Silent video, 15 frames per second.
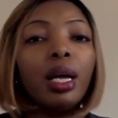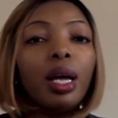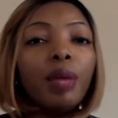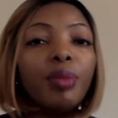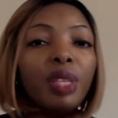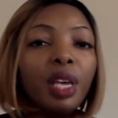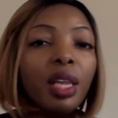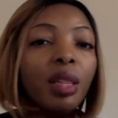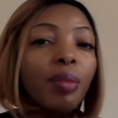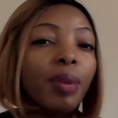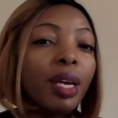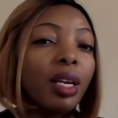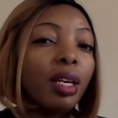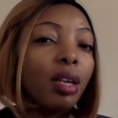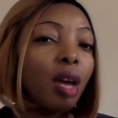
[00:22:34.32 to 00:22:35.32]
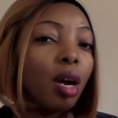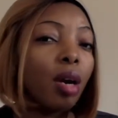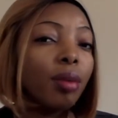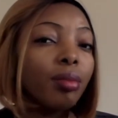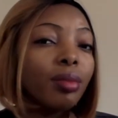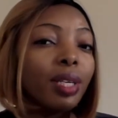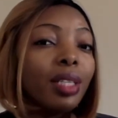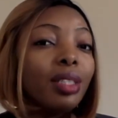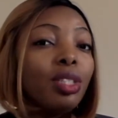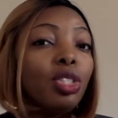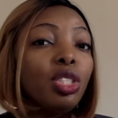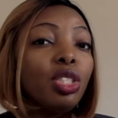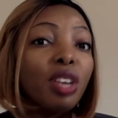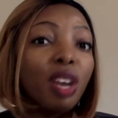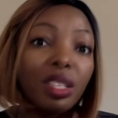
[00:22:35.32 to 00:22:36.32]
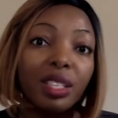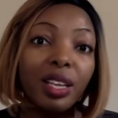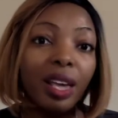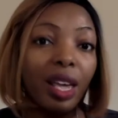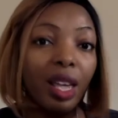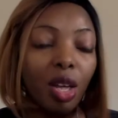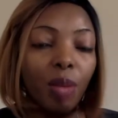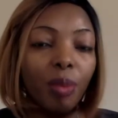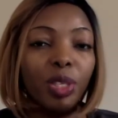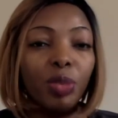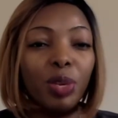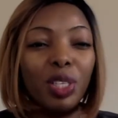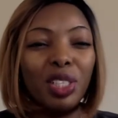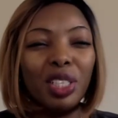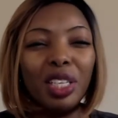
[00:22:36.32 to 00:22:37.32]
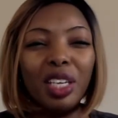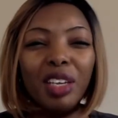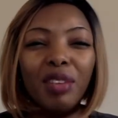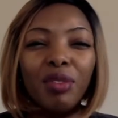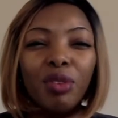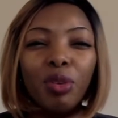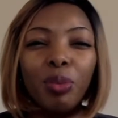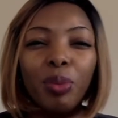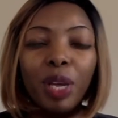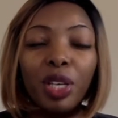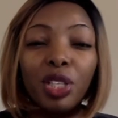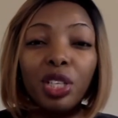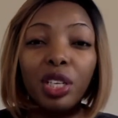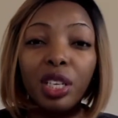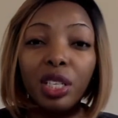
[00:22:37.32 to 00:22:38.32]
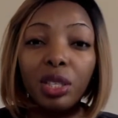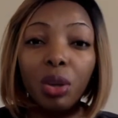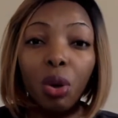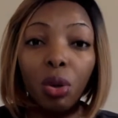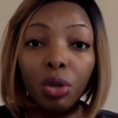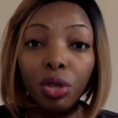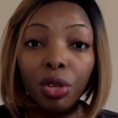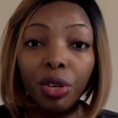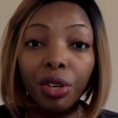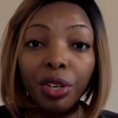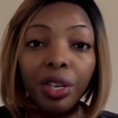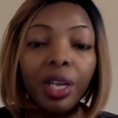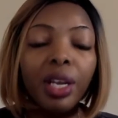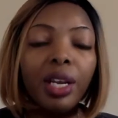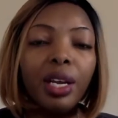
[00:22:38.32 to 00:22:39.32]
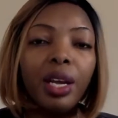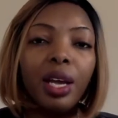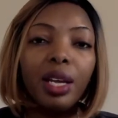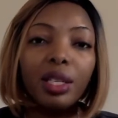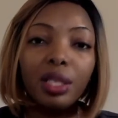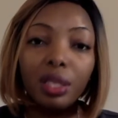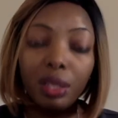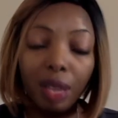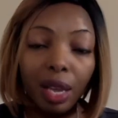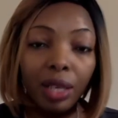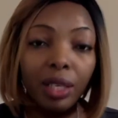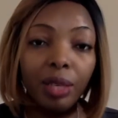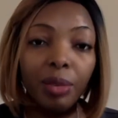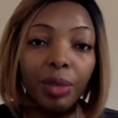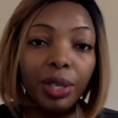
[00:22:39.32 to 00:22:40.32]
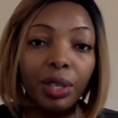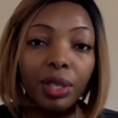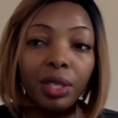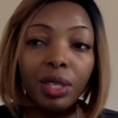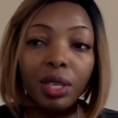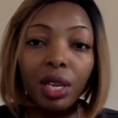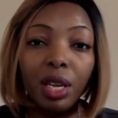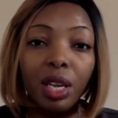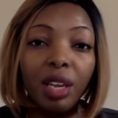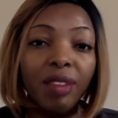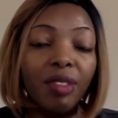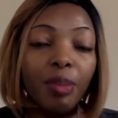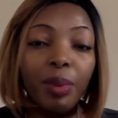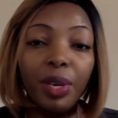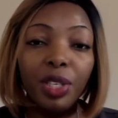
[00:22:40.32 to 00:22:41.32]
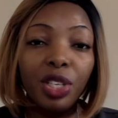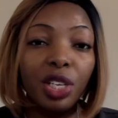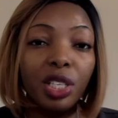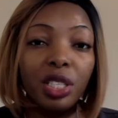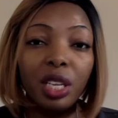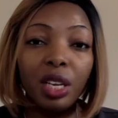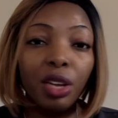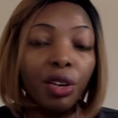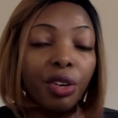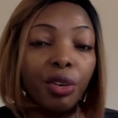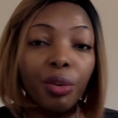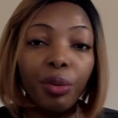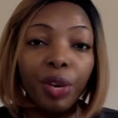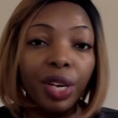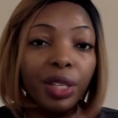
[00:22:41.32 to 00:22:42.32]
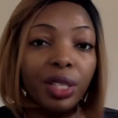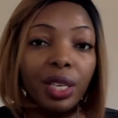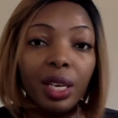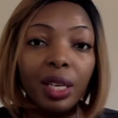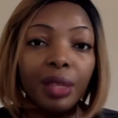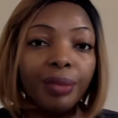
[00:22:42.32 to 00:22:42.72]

yeah, the bed alarm, it does help, especially if your patient is altered. Exactly, because if the patient is alert and oriented,